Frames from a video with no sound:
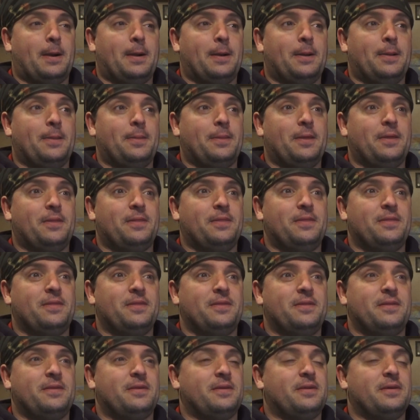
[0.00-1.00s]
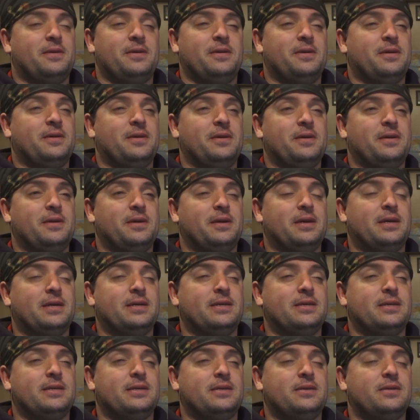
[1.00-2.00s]
The,
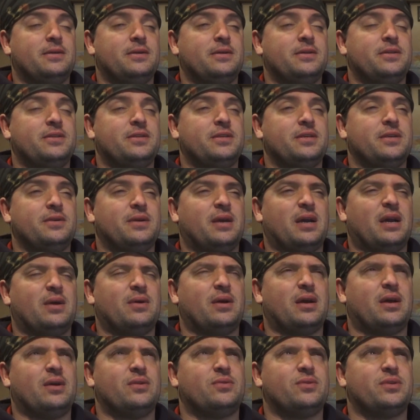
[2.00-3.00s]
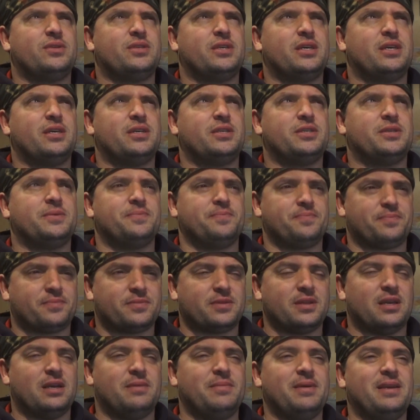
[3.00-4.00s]
let's see. How do I say this?
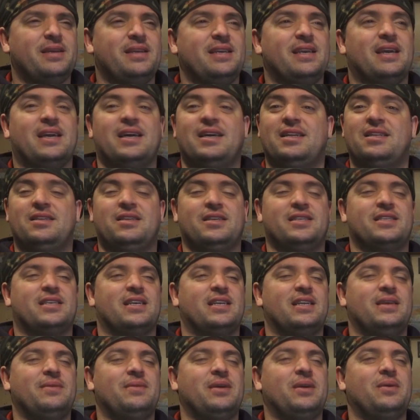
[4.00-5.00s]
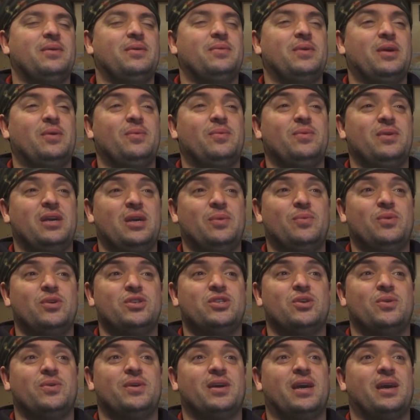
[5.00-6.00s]
I mean, yeah, like I said, it was
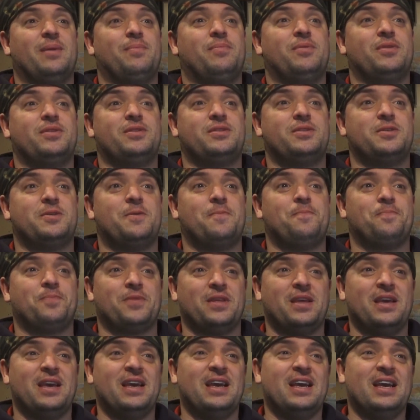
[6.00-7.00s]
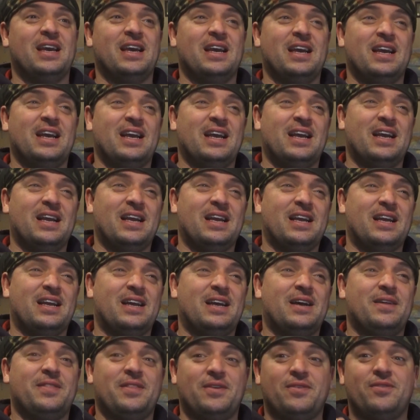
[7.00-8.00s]
okay, but
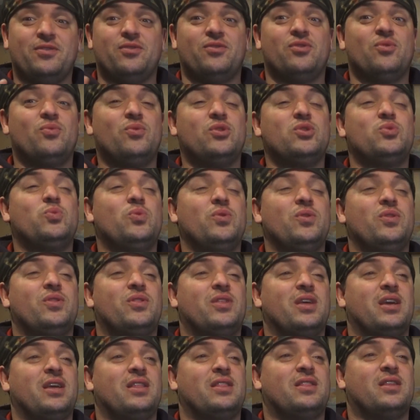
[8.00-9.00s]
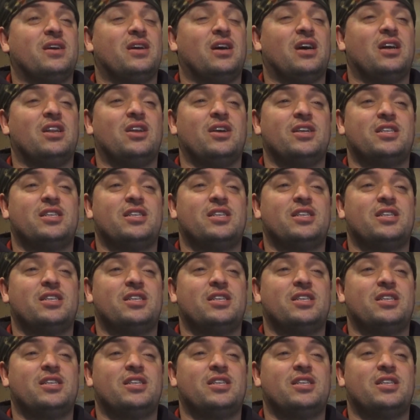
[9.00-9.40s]
there was one thing that I liked